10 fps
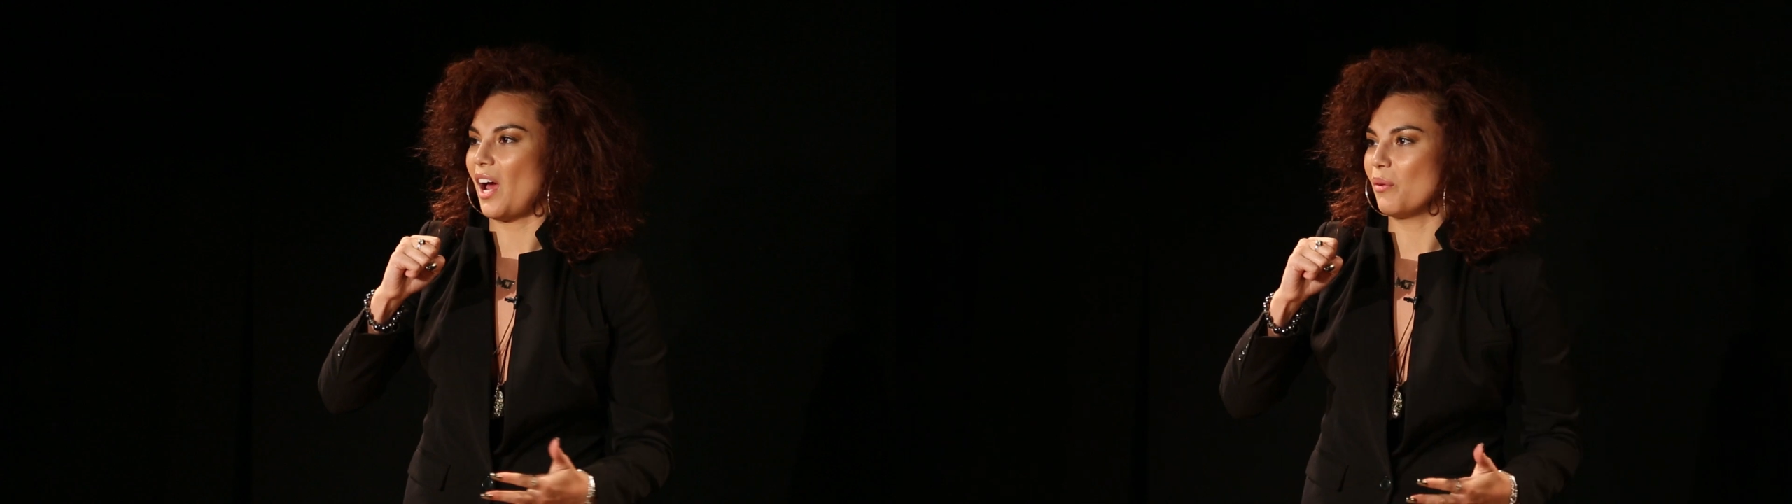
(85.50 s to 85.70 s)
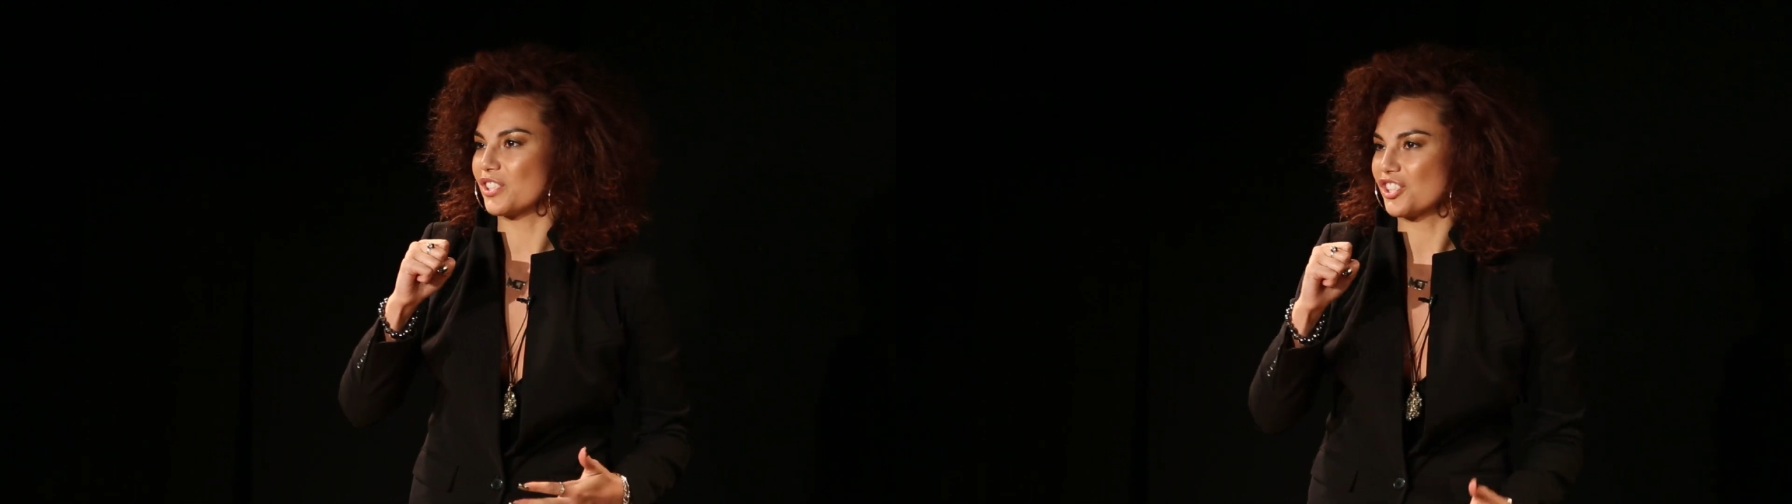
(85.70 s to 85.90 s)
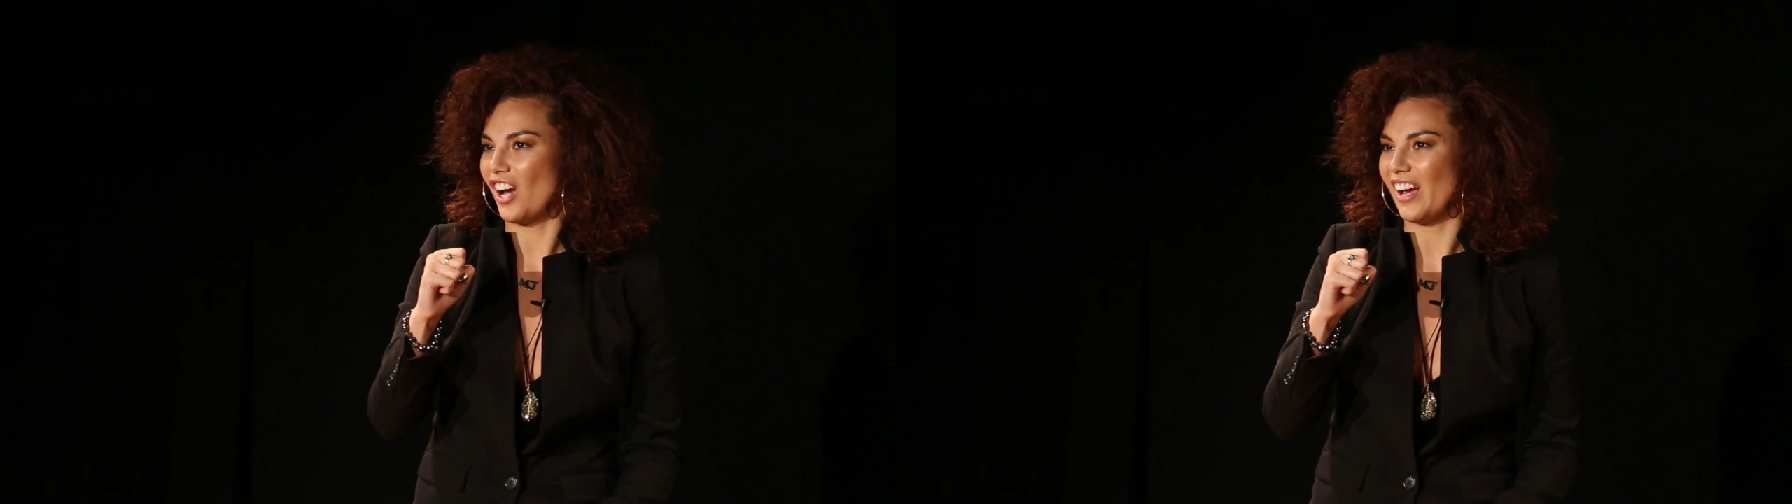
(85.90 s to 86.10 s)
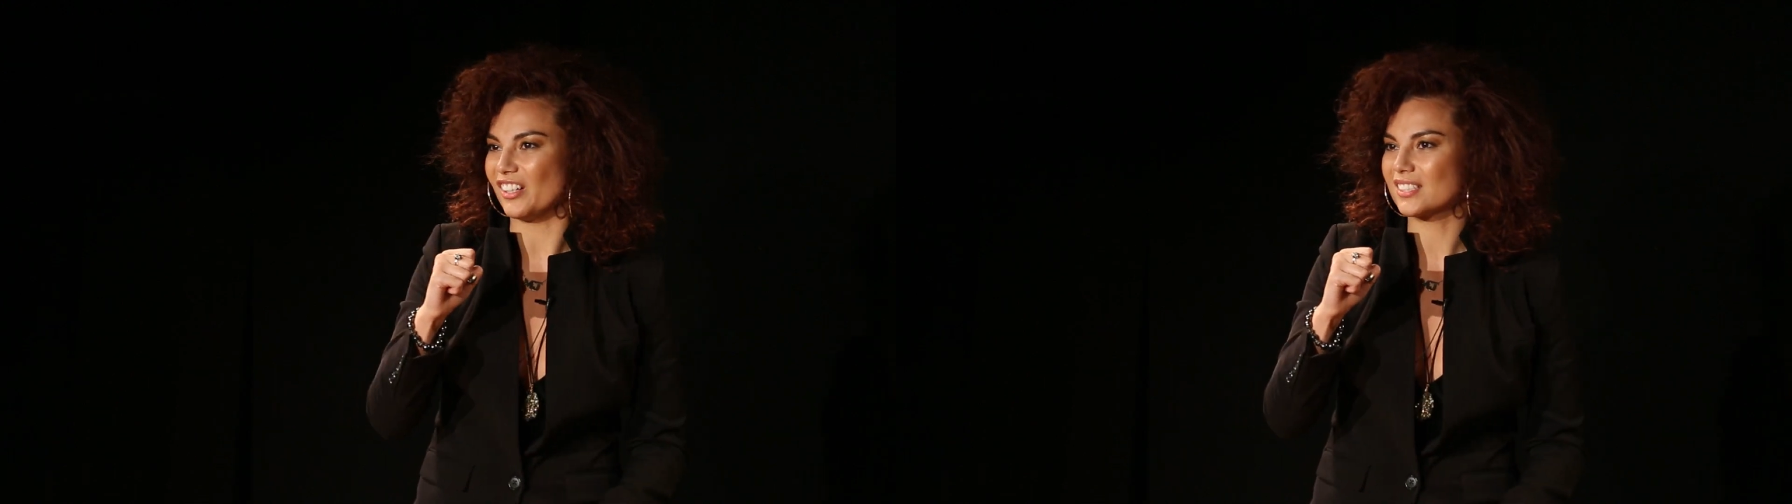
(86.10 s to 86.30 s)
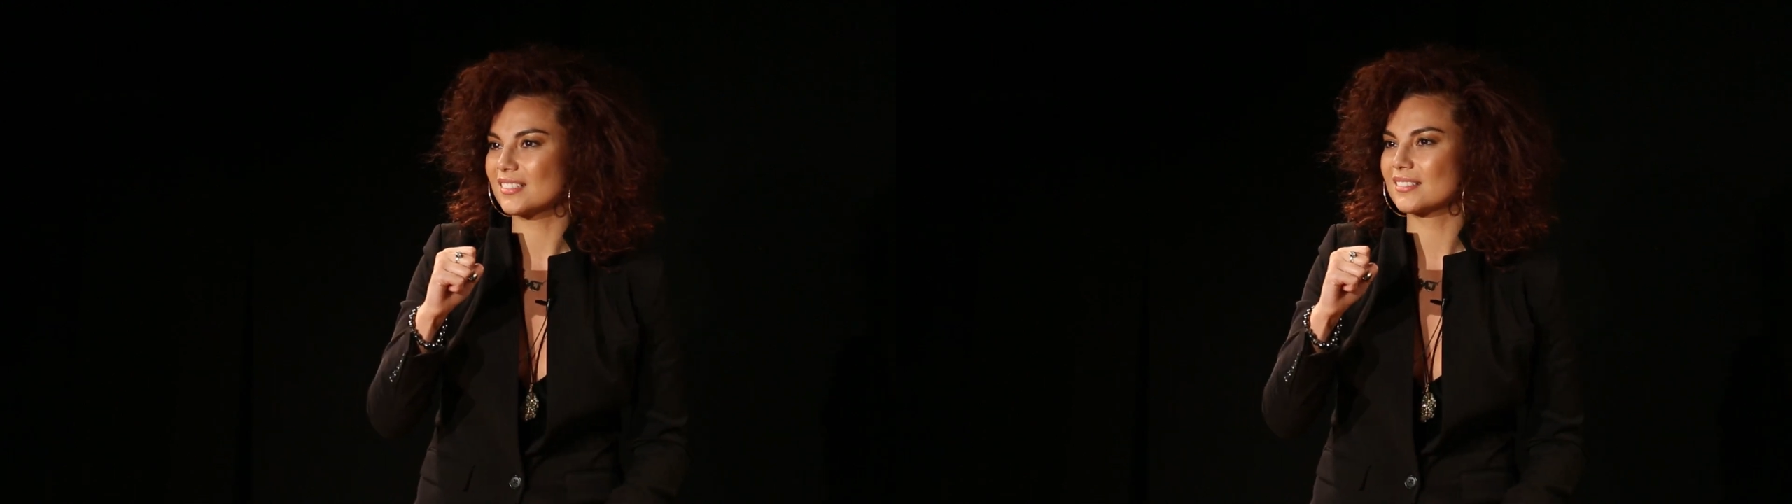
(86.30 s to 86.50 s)
I was a
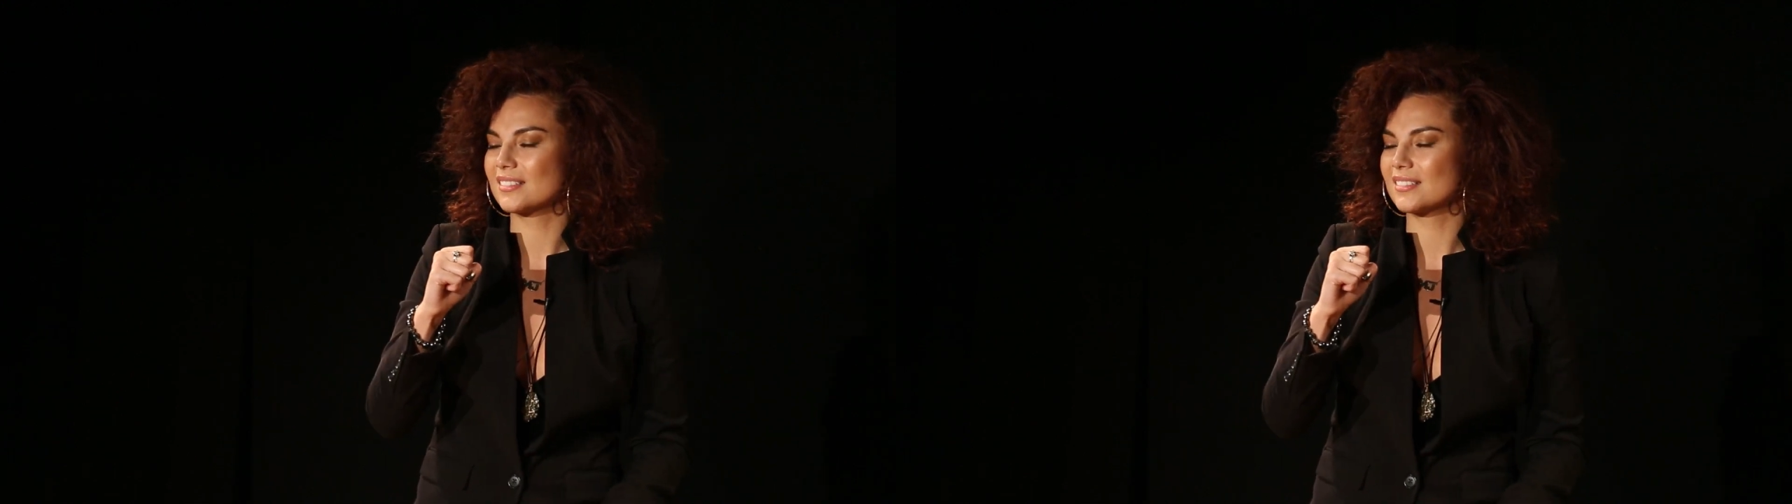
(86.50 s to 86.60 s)
child,